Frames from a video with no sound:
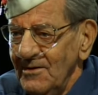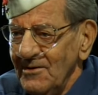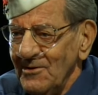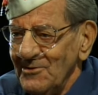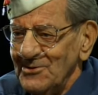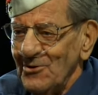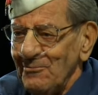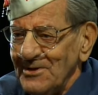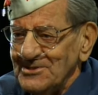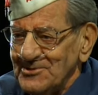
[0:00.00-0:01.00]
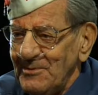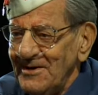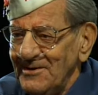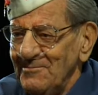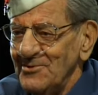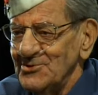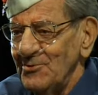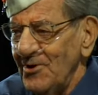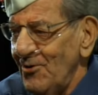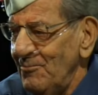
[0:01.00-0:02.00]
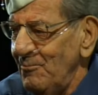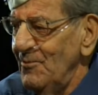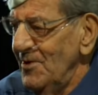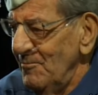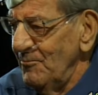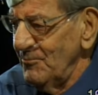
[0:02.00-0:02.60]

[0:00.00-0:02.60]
no place to spend it, but so we all got